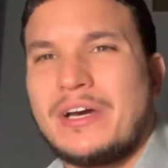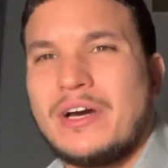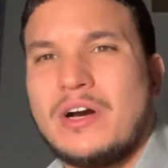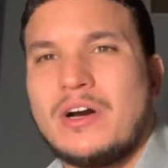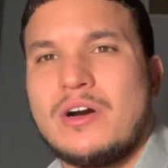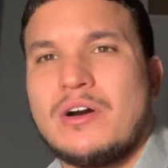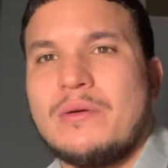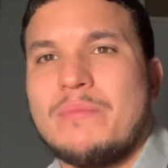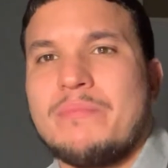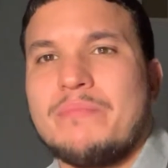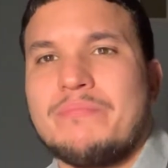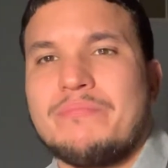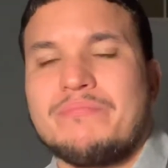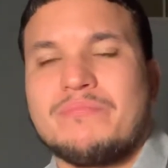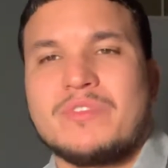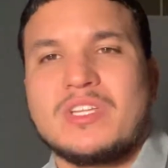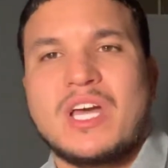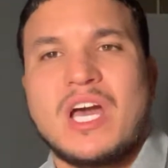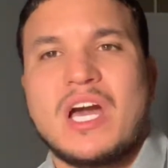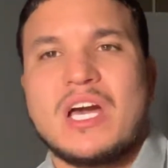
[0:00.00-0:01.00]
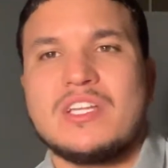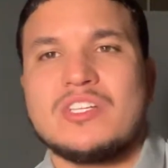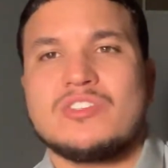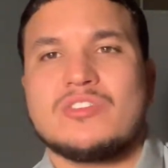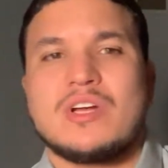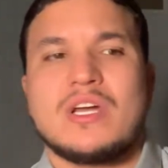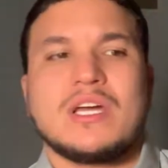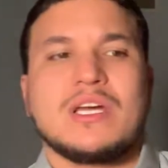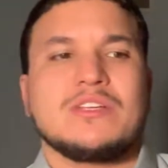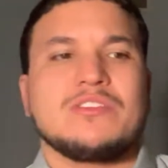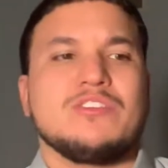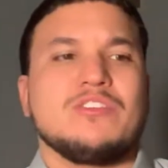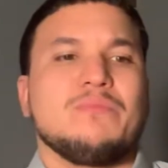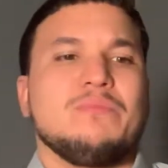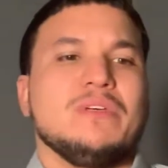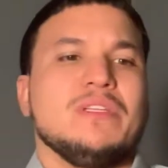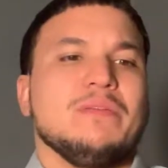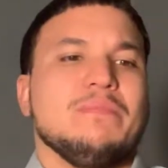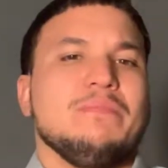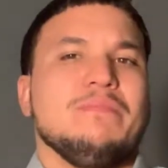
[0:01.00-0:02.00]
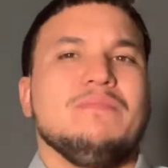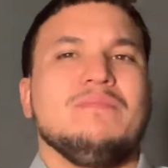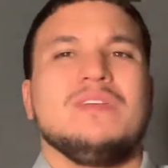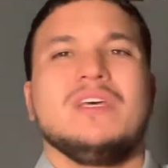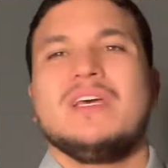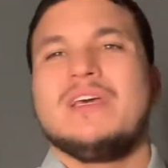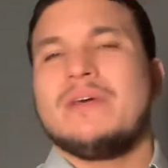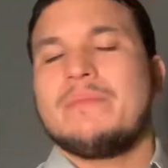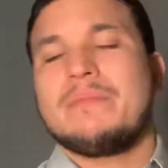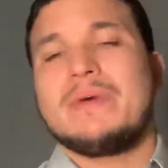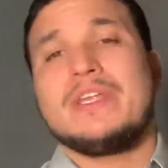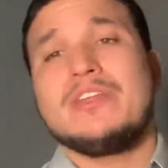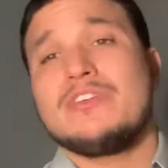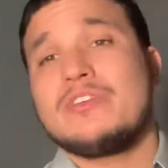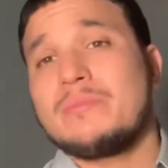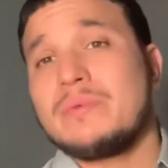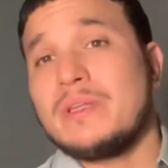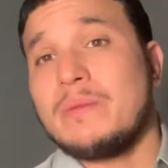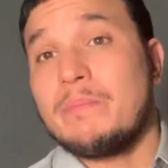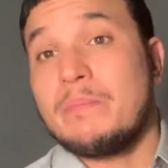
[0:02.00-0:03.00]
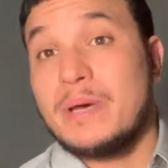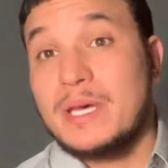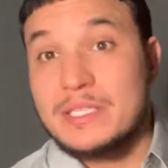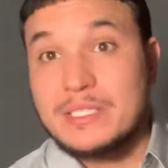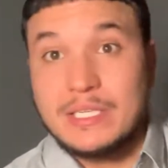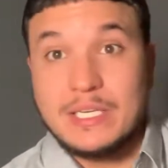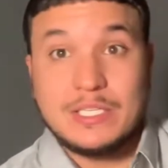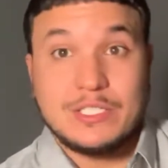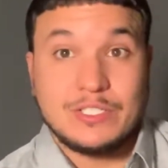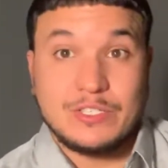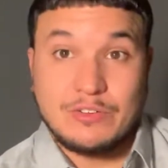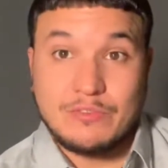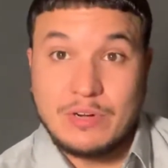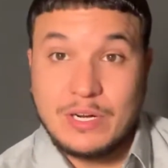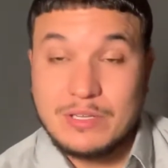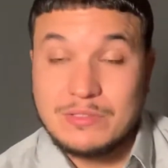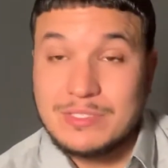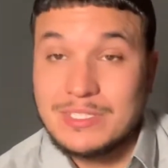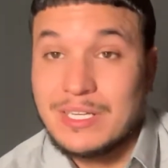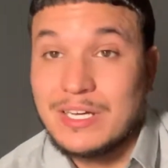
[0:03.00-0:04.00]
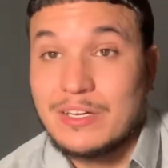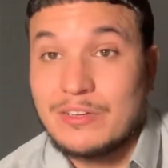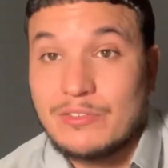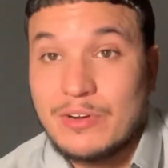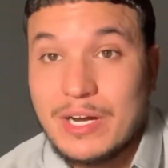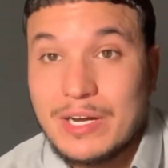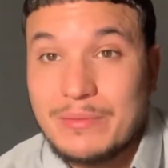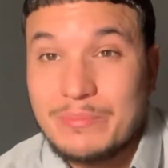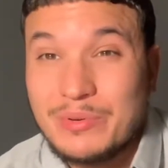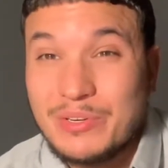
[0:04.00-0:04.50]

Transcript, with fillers: Um, contracts, you could be the man, you could be the best agent around town, right?